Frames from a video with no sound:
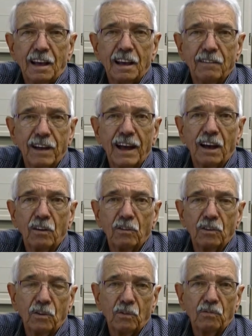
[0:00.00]
of how
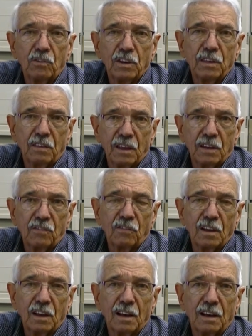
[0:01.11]
you see this
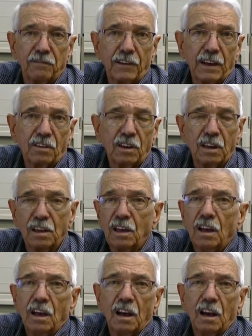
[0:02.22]
affecting